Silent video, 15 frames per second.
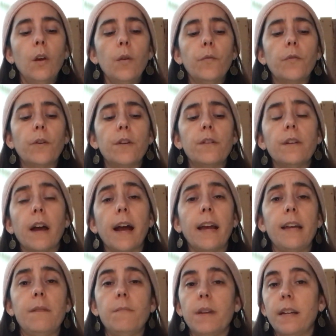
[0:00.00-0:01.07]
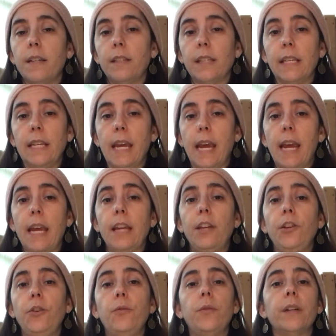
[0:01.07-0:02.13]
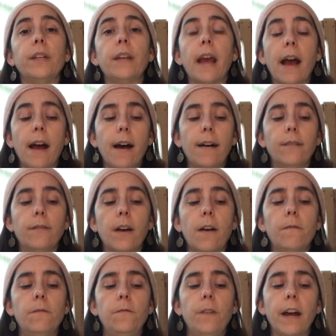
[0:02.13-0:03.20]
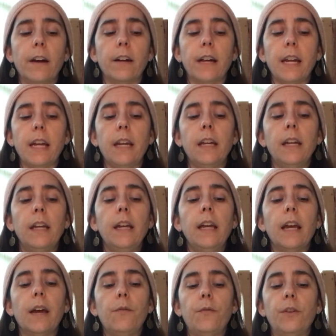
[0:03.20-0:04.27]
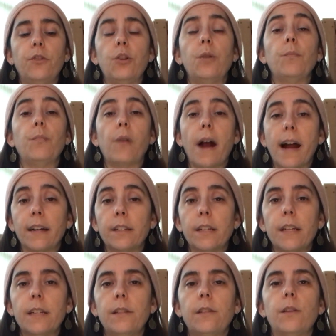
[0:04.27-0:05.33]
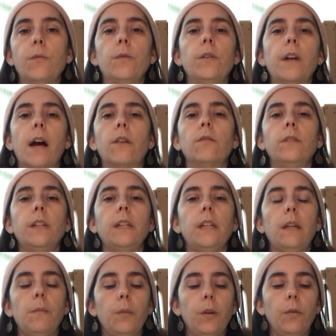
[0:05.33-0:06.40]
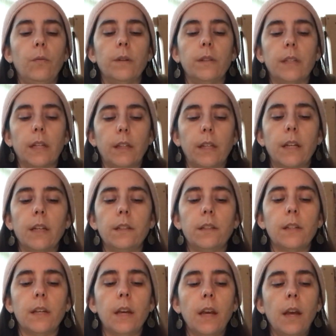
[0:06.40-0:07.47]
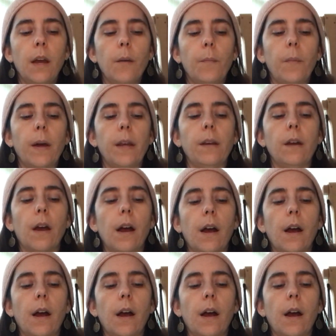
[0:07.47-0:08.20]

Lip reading: For 9 minutes a day, you can have a very efficient practice that will not only keep you resilient, but